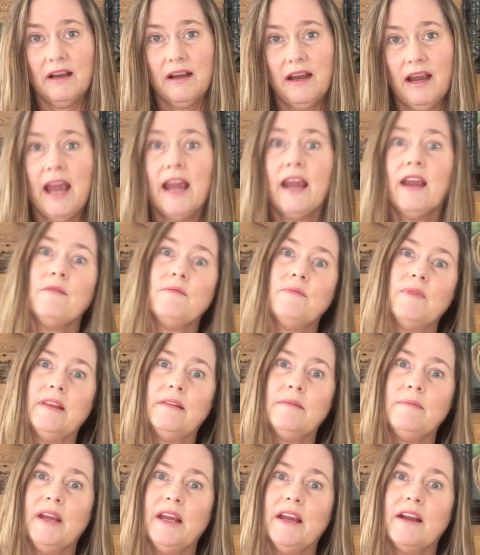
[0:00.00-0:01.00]
hanging
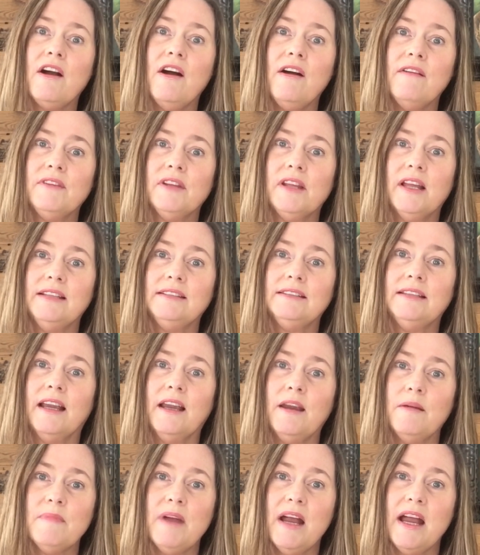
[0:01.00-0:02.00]
with me and convalescing
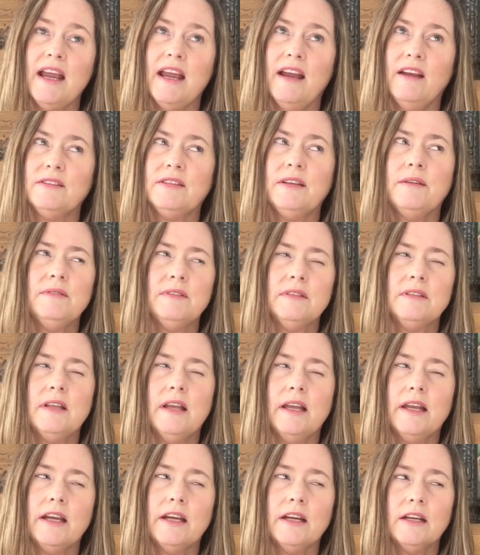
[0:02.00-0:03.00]
at my house, he was
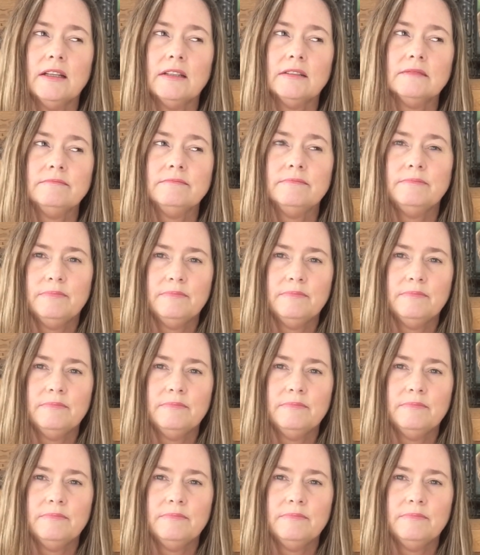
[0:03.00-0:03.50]
there